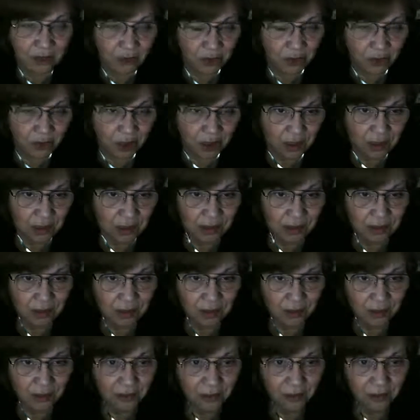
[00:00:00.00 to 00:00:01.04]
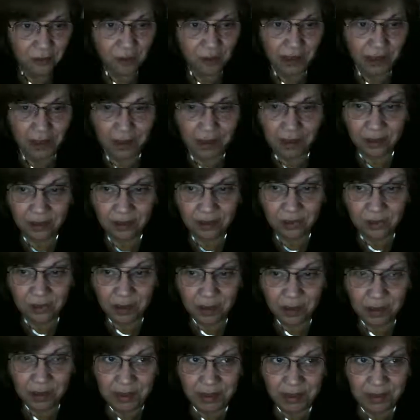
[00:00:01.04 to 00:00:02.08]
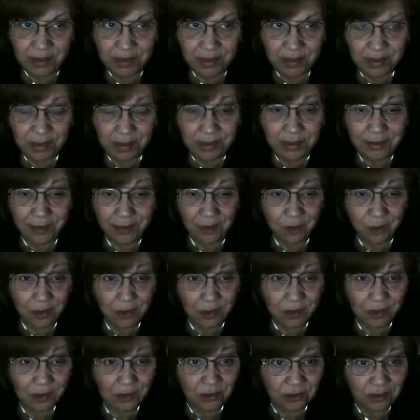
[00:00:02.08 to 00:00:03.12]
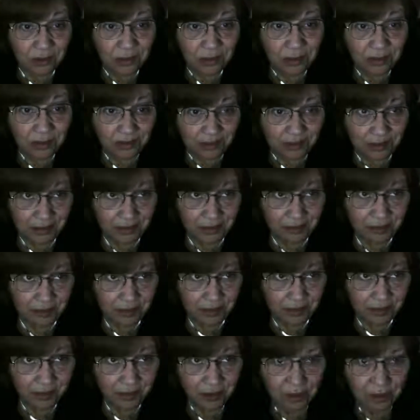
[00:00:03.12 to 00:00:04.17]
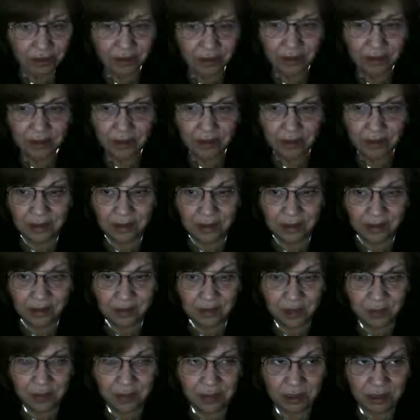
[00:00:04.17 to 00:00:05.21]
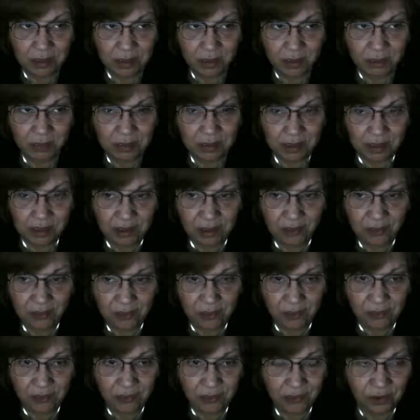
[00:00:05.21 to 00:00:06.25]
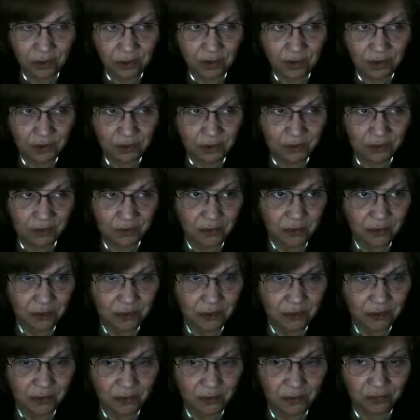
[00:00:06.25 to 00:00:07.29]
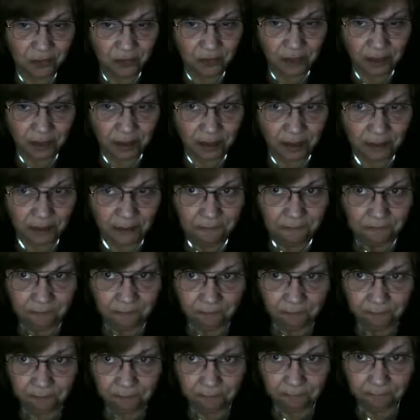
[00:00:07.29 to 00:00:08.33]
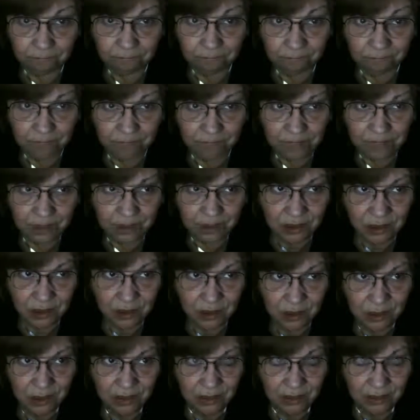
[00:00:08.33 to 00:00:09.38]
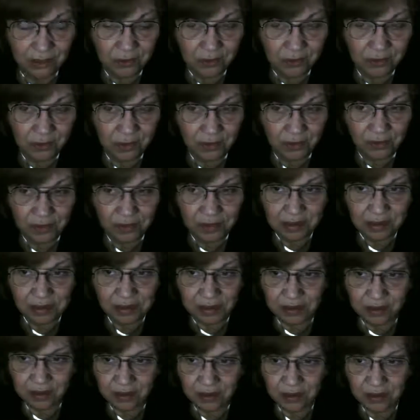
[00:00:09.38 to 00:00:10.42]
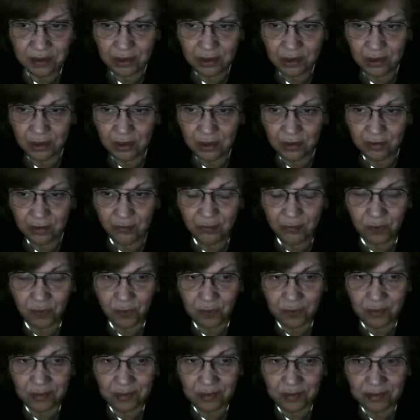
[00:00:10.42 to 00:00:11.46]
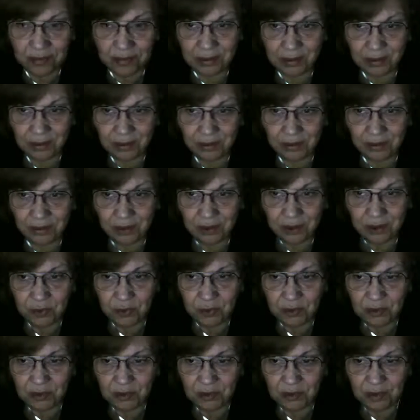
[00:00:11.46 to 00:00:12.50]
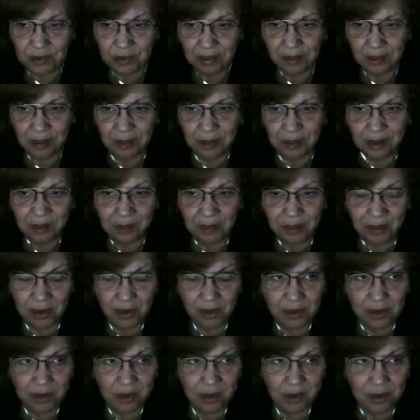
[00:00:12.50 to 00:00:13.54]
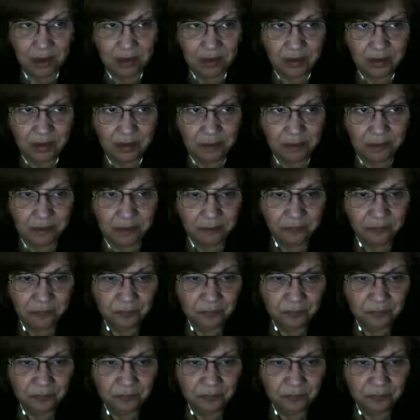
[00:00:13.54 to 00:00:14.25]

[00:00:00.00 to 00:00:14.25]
for it. But I had a dream last night that will not leave, and it's being repeated over and over and over again. So I know that this is for an individual. Hi, Mary, welcome.